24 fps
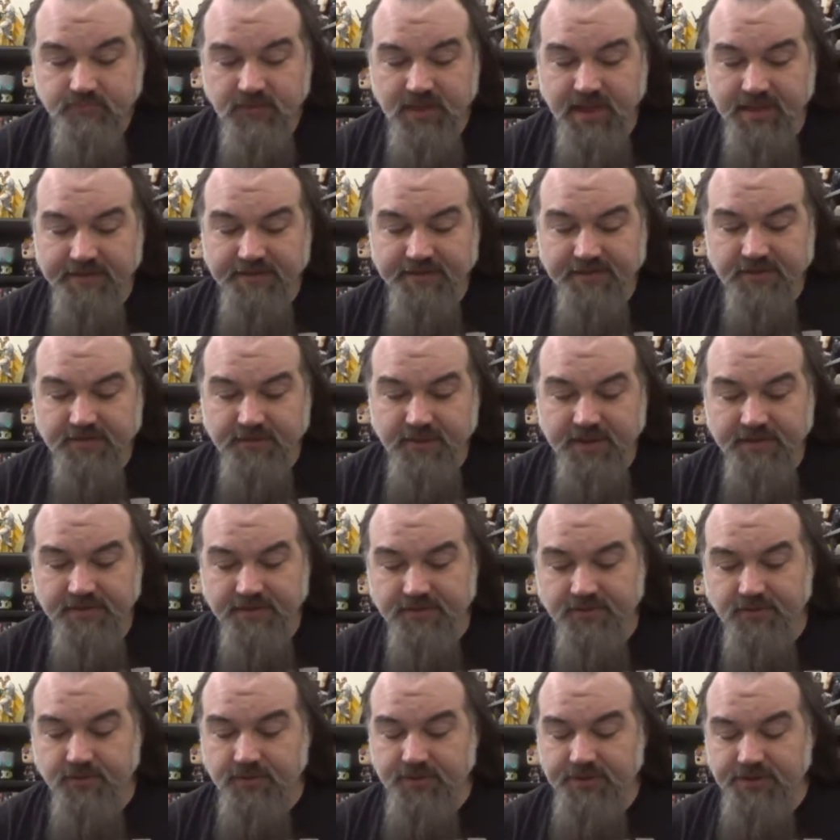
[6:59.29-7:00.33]
And he's explaining the
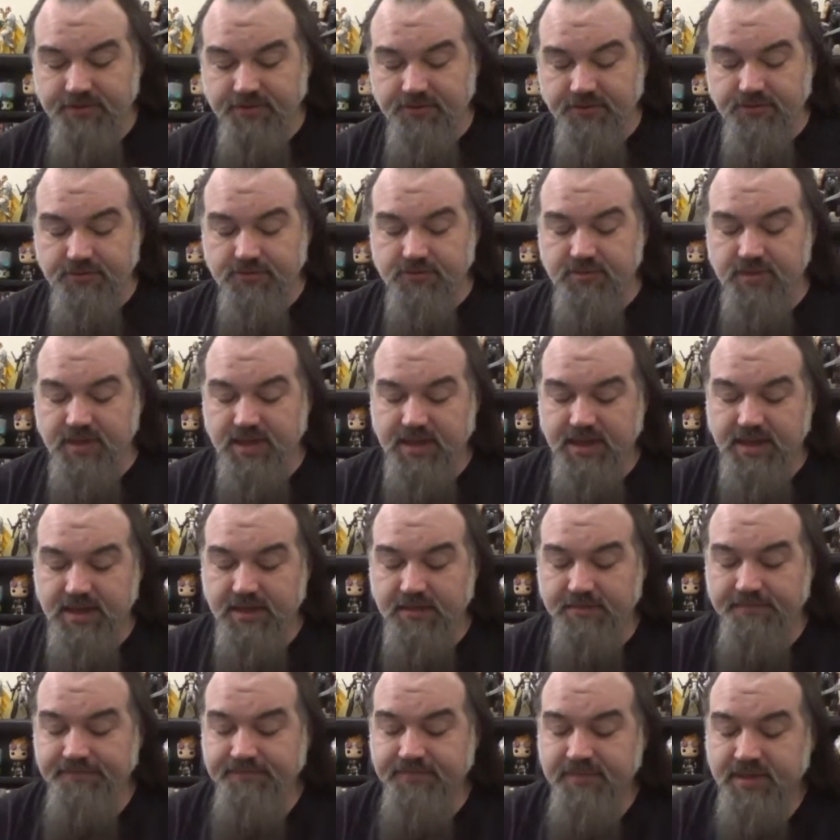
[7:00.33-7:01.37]
story to